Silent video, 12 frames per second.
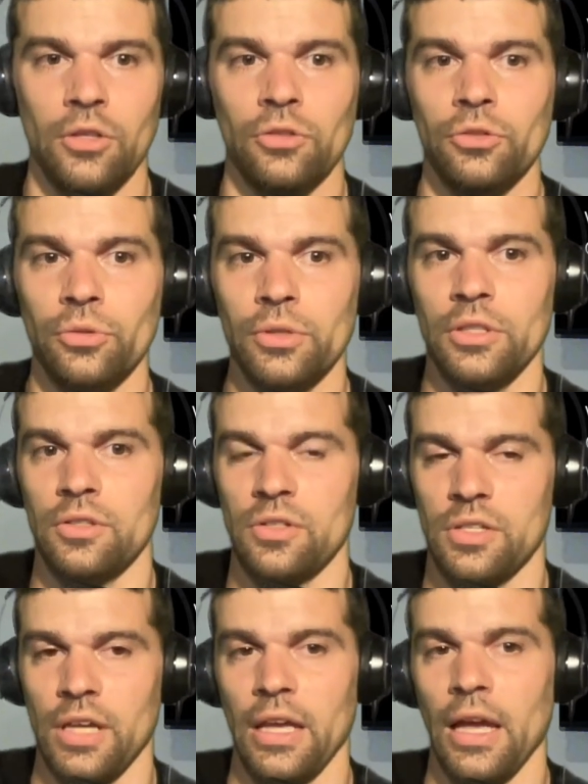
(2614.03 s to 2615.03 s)
You need to
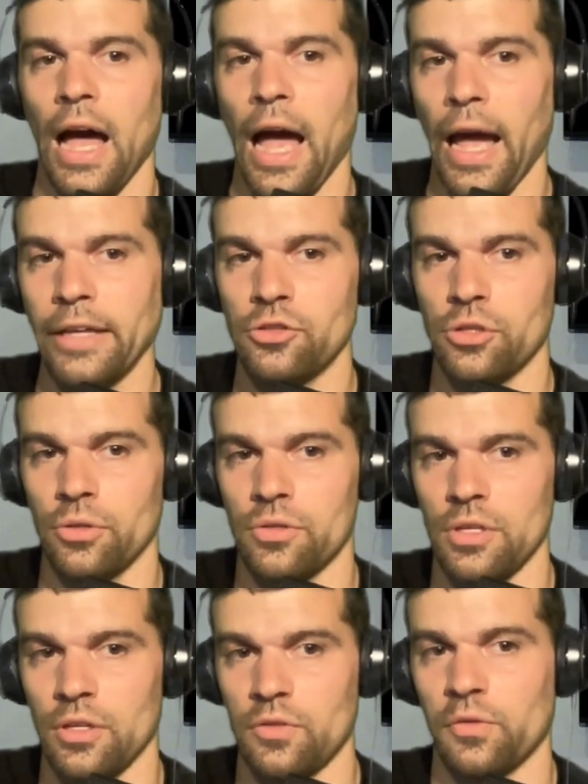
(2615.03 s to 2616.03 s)
say, I chose
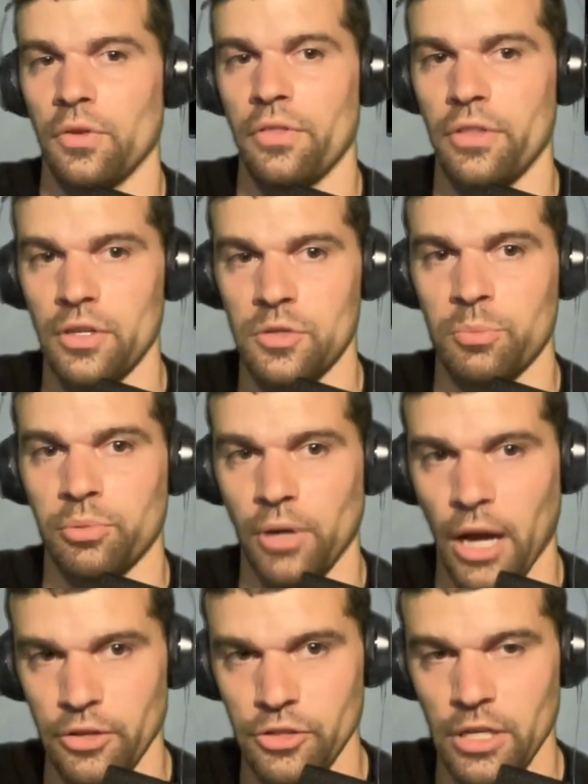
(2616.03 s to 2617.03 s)
this for this
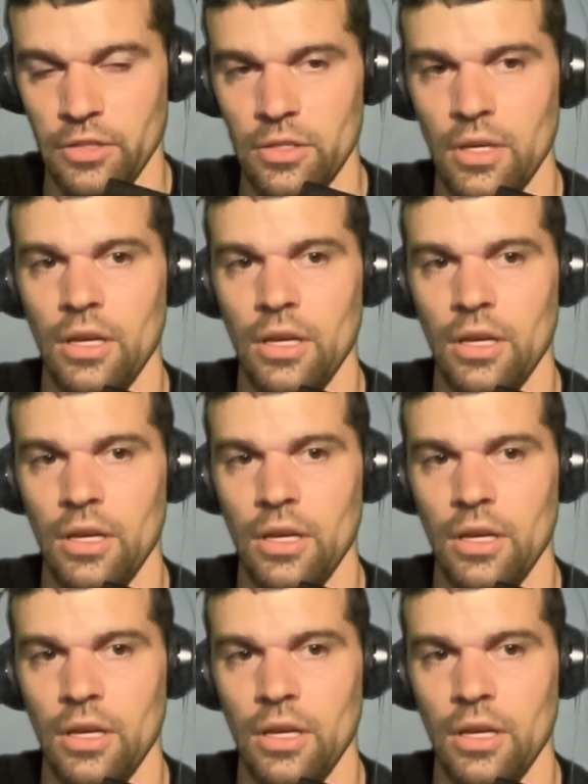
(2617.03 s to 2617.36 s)
project